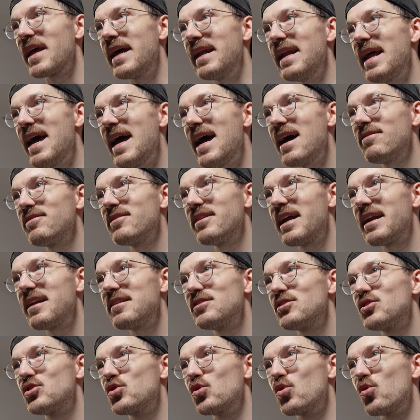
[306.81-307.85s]
And after that,
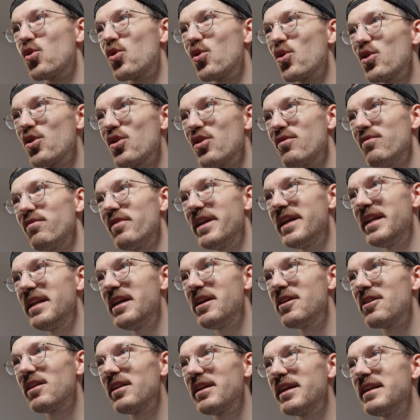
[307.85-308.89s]
it sort of
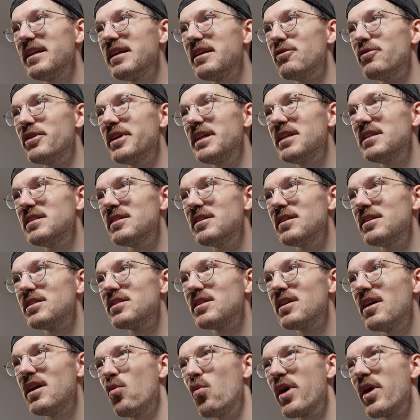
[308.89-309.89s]
linearly decreases,